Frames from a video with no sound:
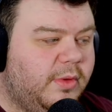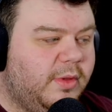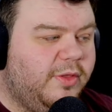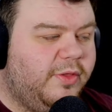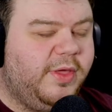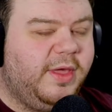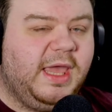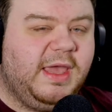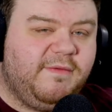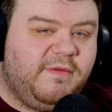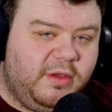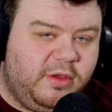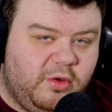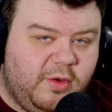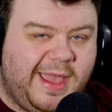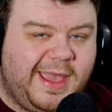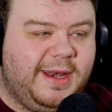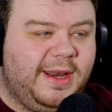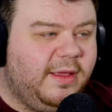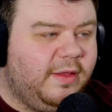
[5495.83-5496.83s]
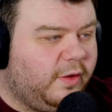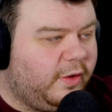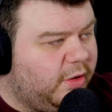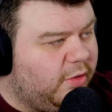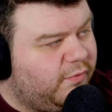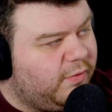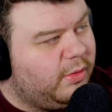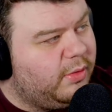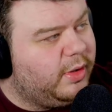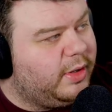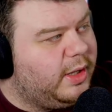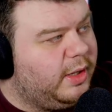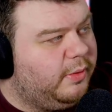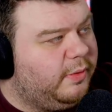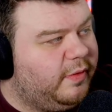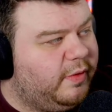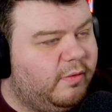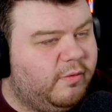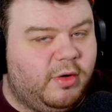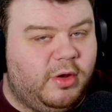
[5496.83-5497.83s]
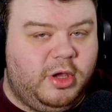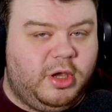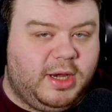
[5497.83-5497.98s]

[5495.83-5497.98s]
Think of it, your edit is like a roller coaster, right?